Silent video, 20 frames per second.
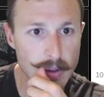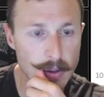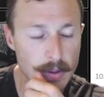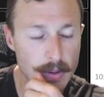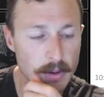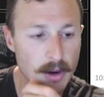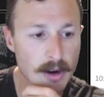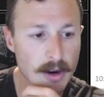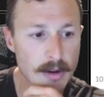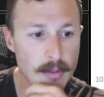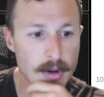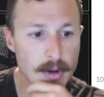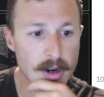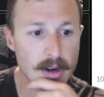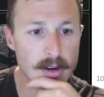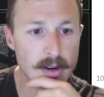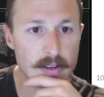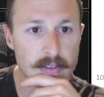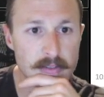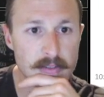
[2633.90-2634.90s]
Arbor
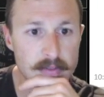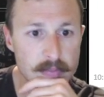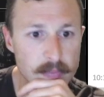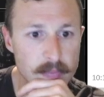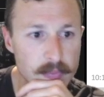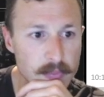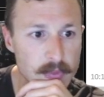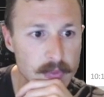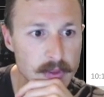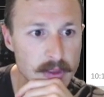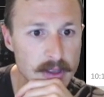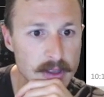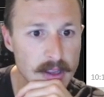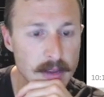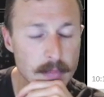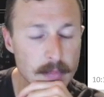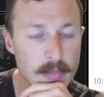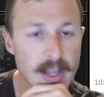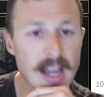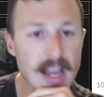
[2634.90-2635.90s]
Elf. And
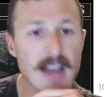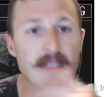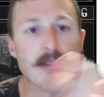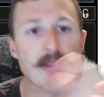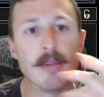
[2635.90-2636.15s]
they have the